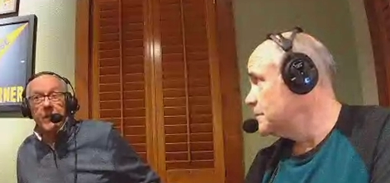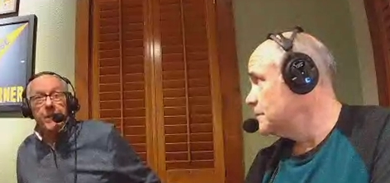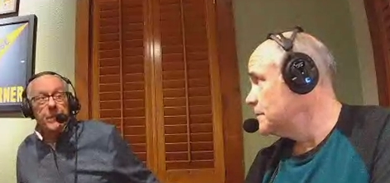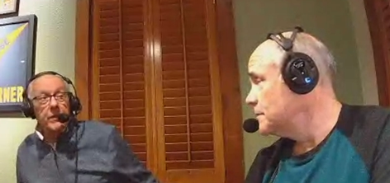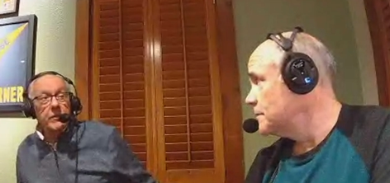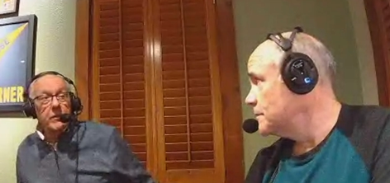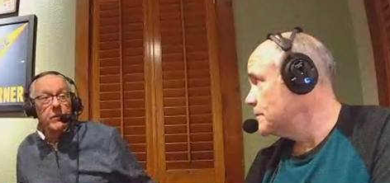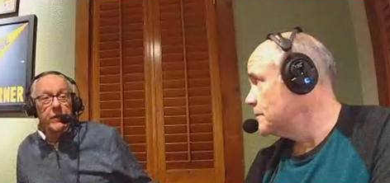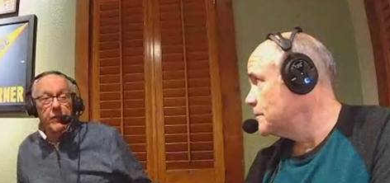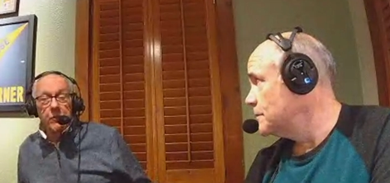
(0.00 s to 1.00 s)
Speaker 1: or eight minutes to go,
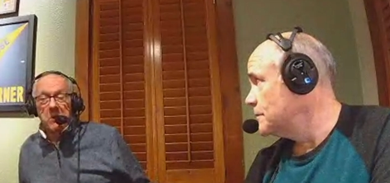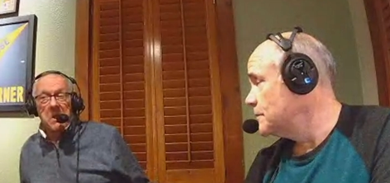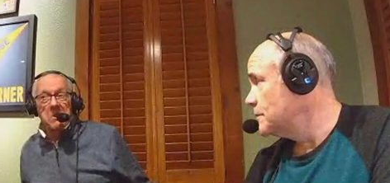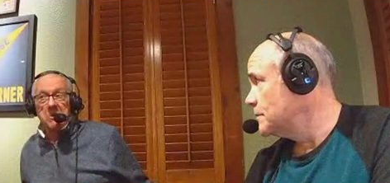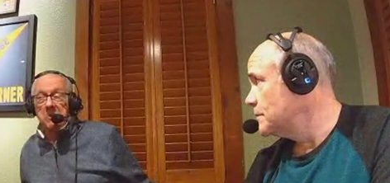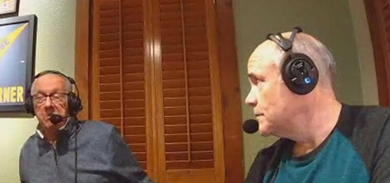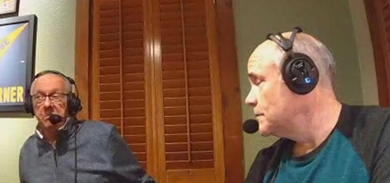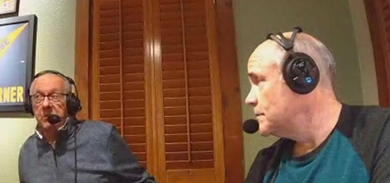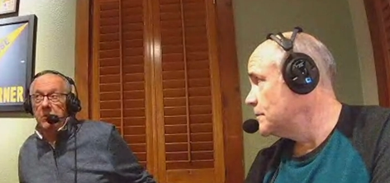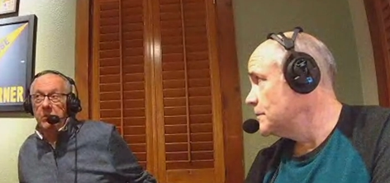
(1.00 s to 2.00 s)
and then UConn just
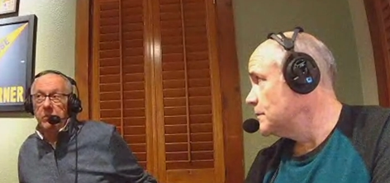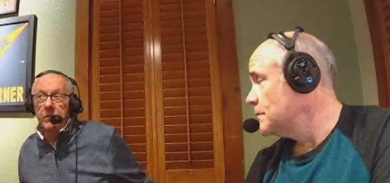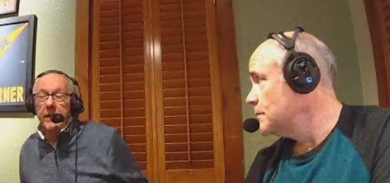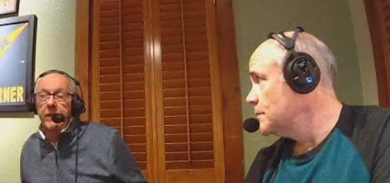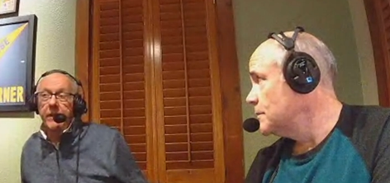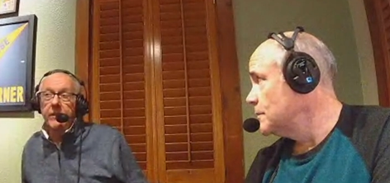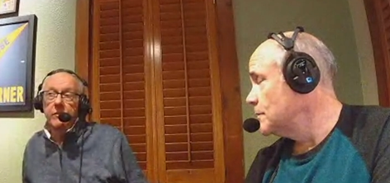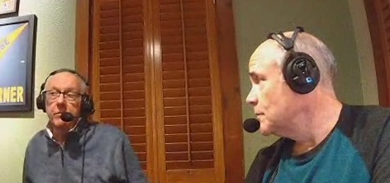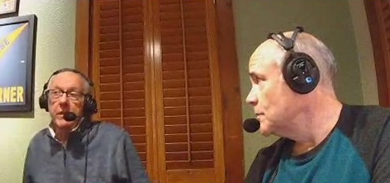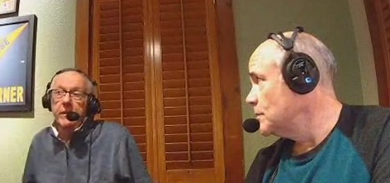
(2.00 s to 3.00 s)
blew. Man, they
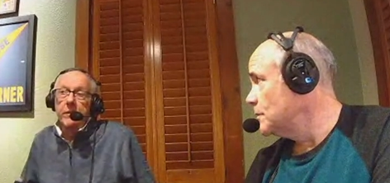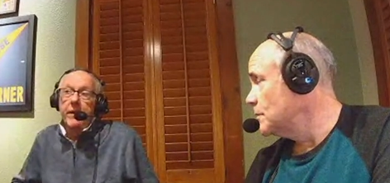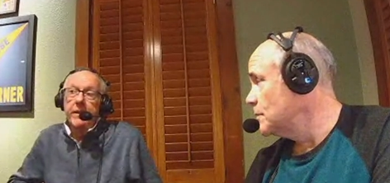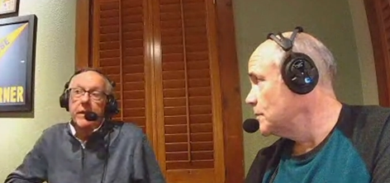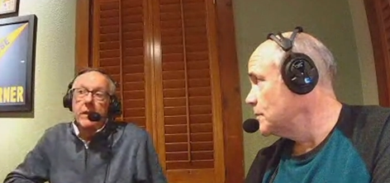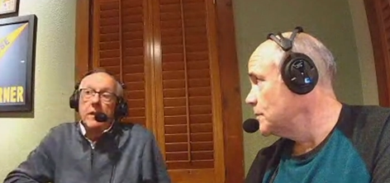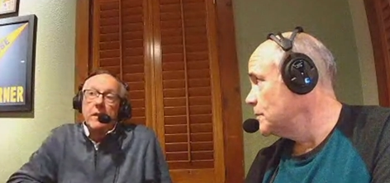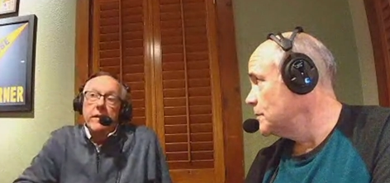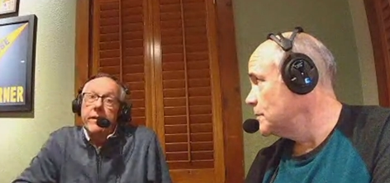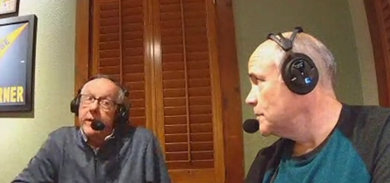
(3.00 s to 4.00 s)
just played great.
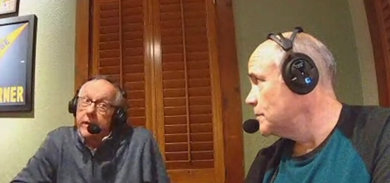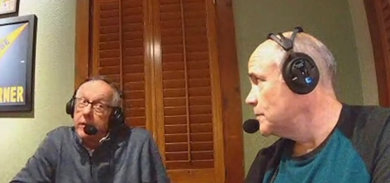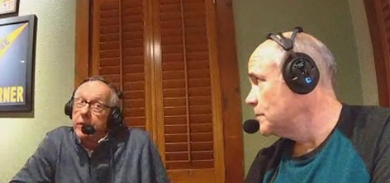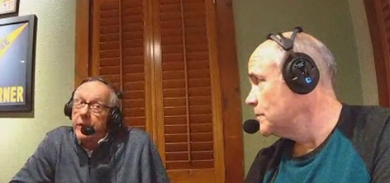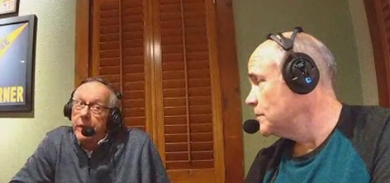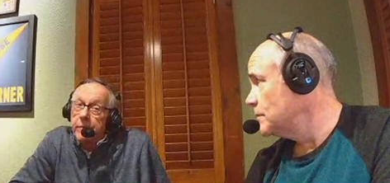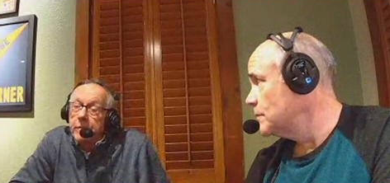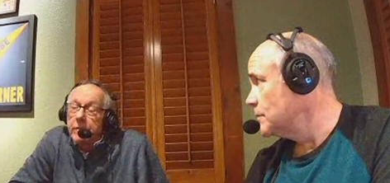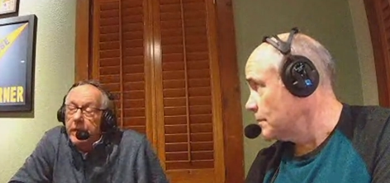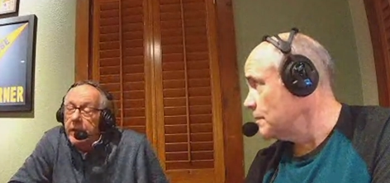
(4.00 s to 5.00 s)
They got a good team.
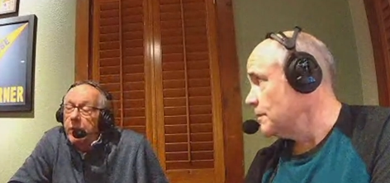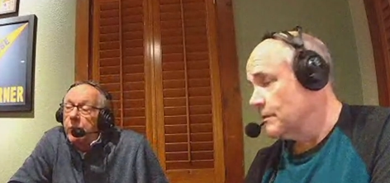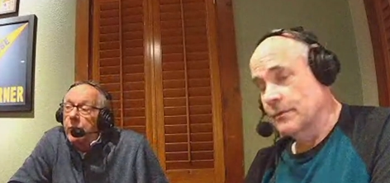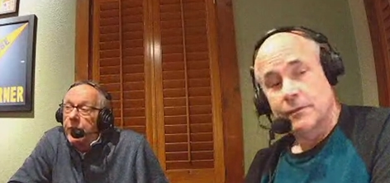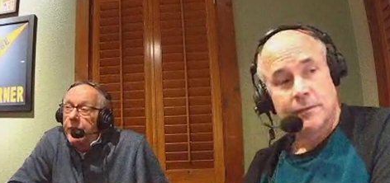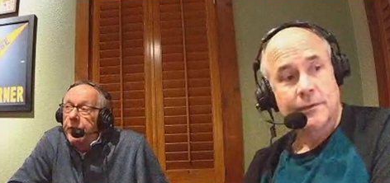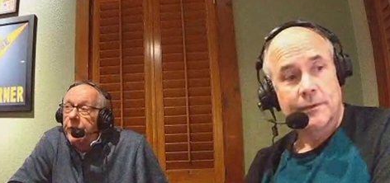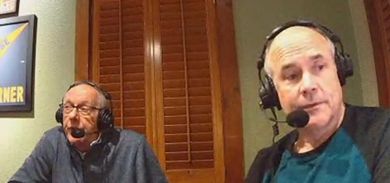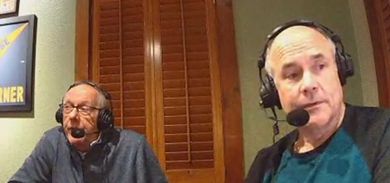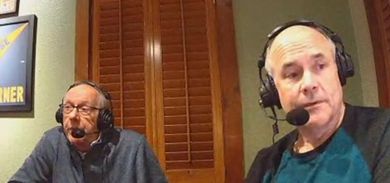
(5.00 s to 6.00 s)
They got a really
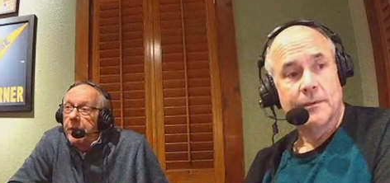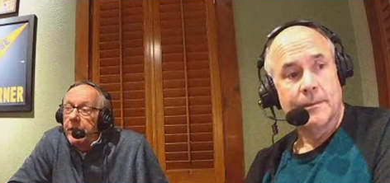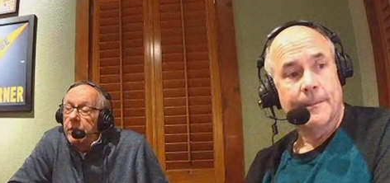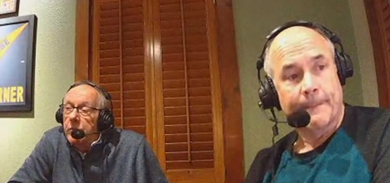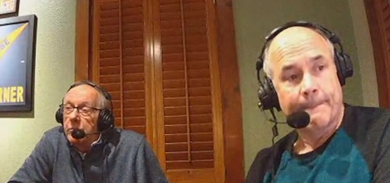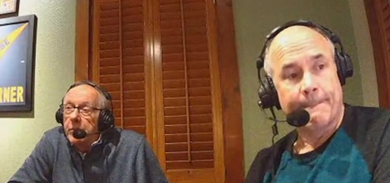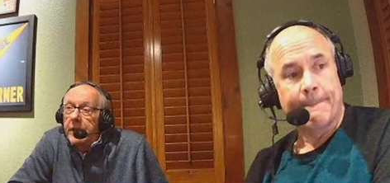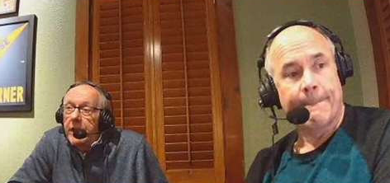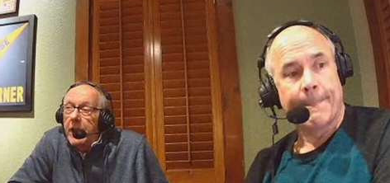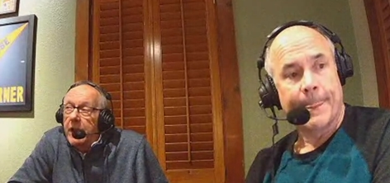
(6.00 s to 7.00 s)
good team. They got two
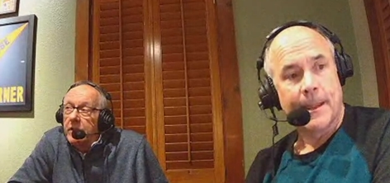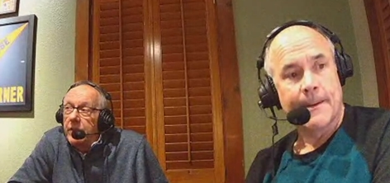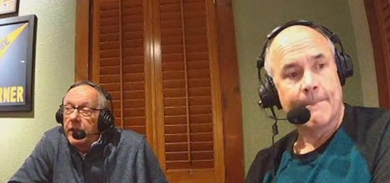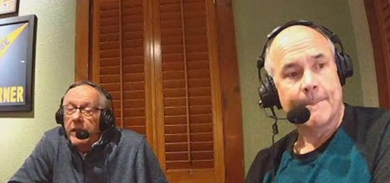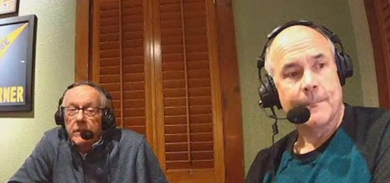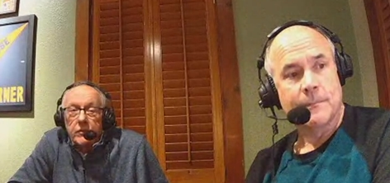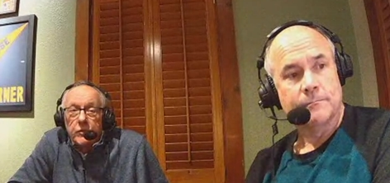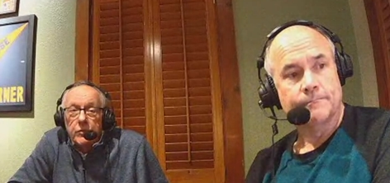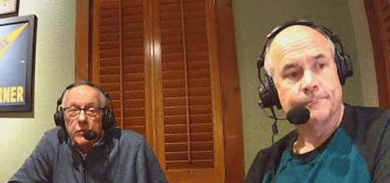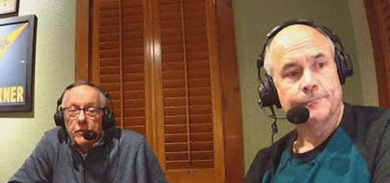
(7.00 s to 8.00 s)
big guys. They got
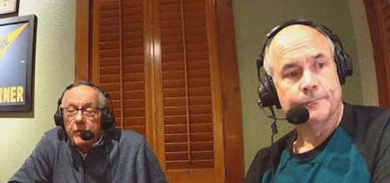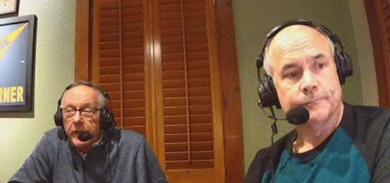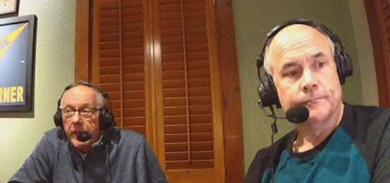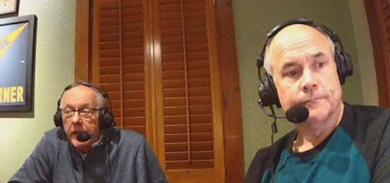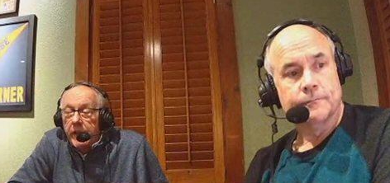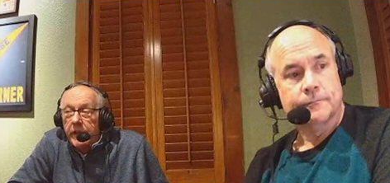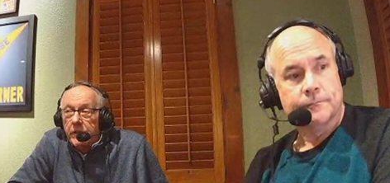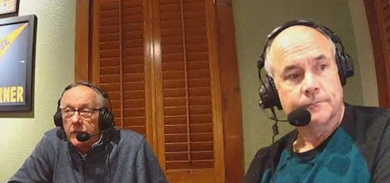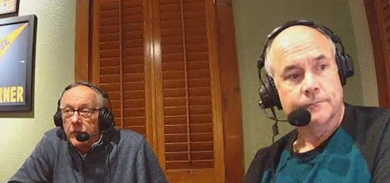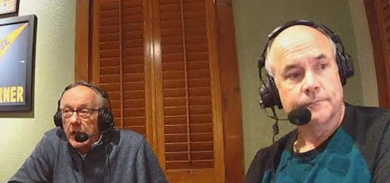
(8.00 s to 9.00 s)
shooters. They got
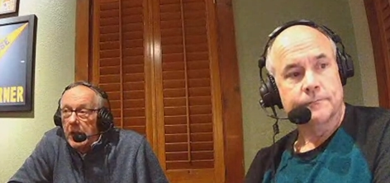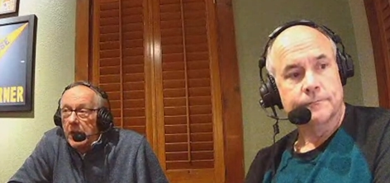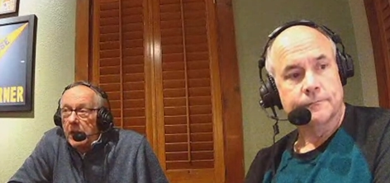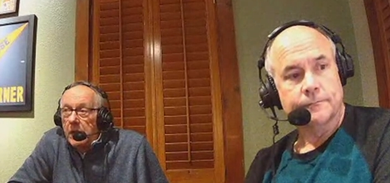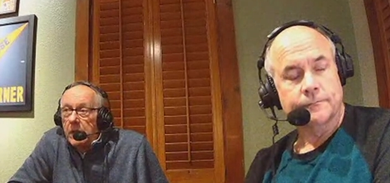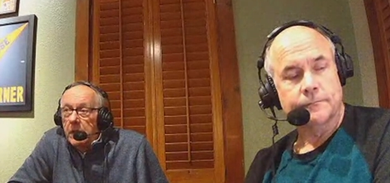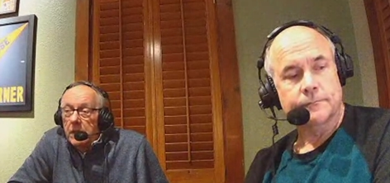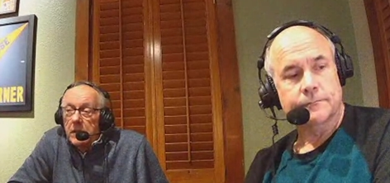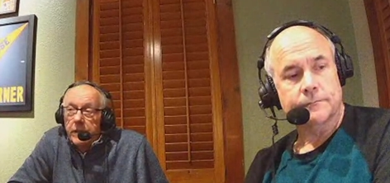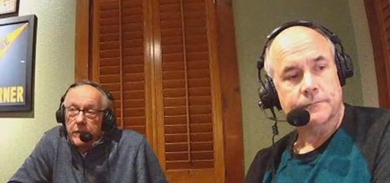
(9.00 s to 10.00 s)
handlers.
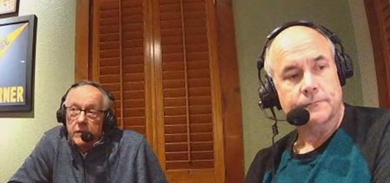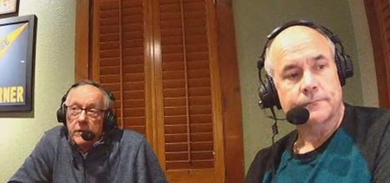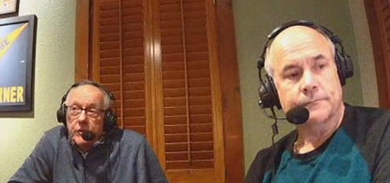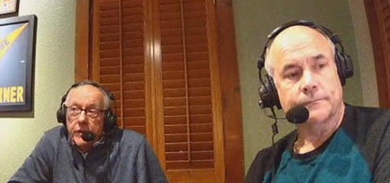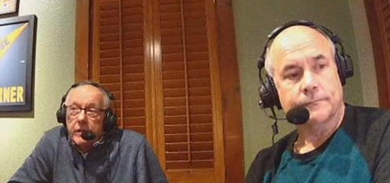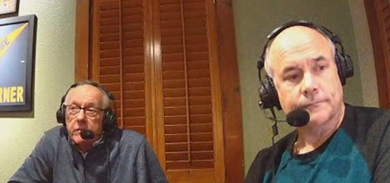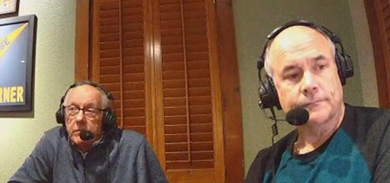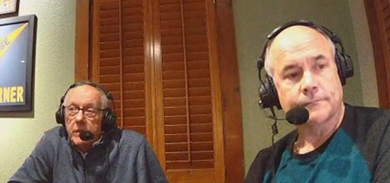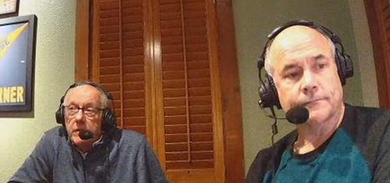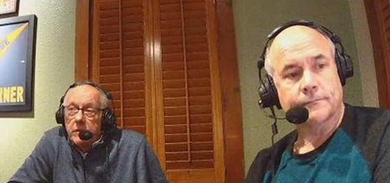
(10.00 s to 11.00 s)
Uh, they're legit.
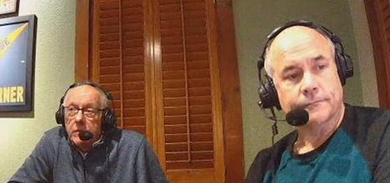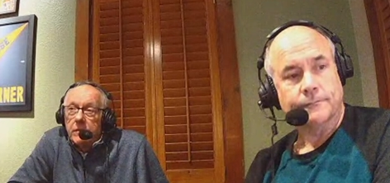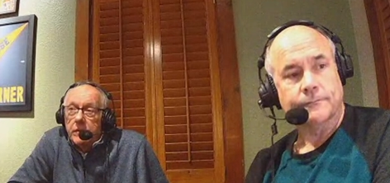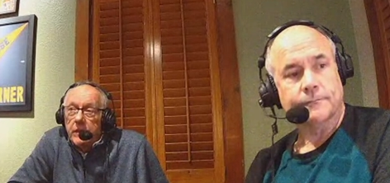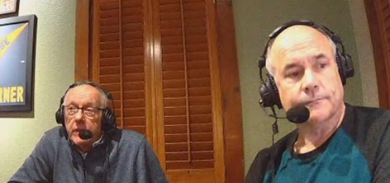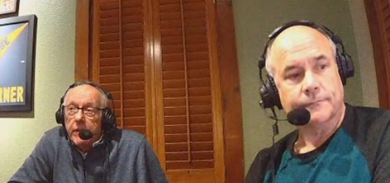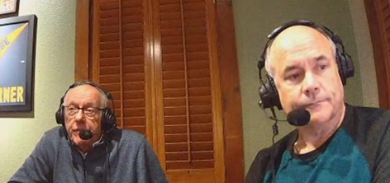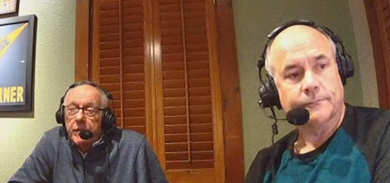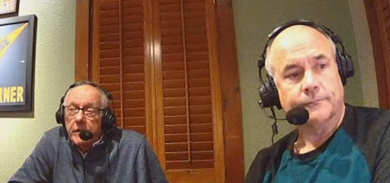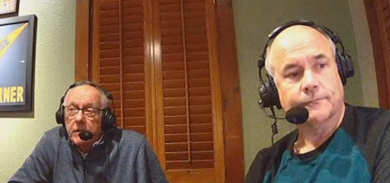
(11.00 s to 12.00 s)
They're they're
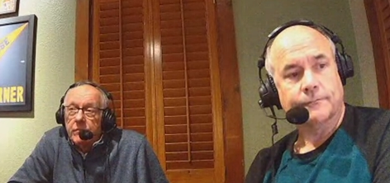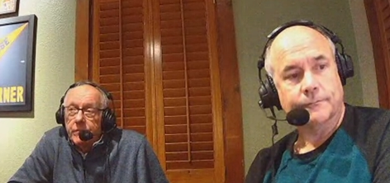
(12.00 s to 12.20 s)
definitely